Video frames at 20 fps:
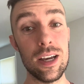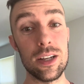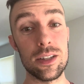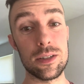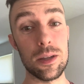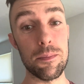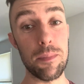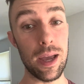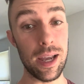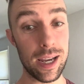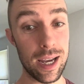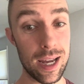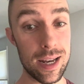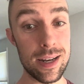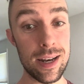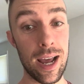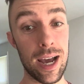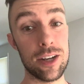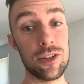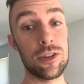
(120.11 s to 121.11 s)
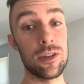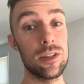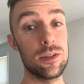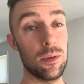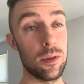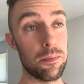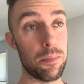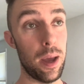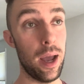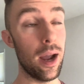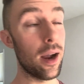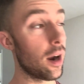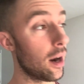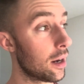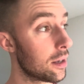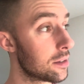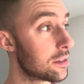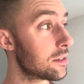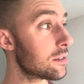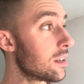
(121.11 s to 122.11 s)
to make connections with
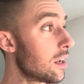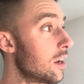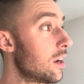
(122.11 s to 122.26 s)
parents,